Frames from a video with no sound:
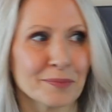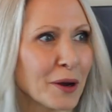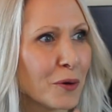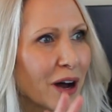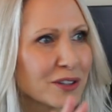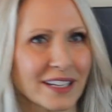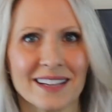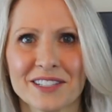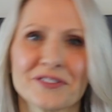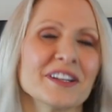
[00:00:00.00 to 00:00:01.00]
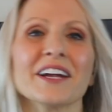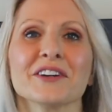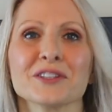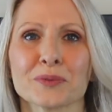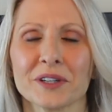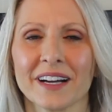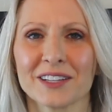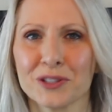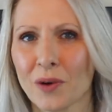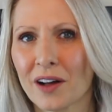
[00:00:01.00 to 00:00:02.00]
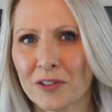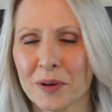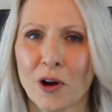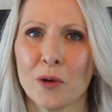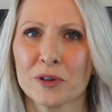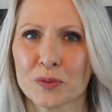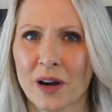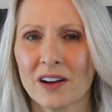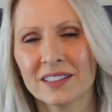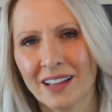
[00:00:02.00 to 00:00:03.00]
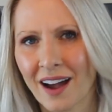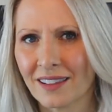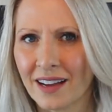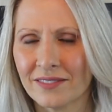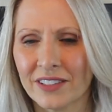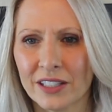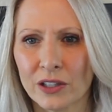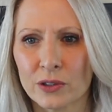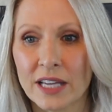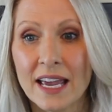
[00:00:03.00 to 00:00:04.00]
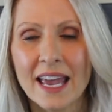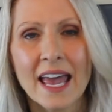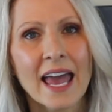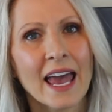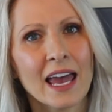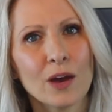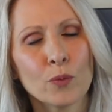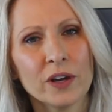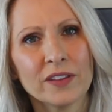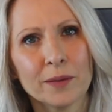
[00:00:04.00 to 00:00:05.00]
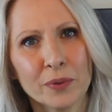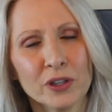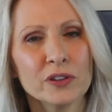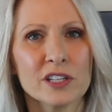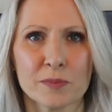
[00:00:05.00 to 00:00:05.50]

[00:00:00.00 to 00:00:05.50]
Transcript: In my whole house, I had different areas where I could do all of them at home as well, and the online videos. And when they put you in these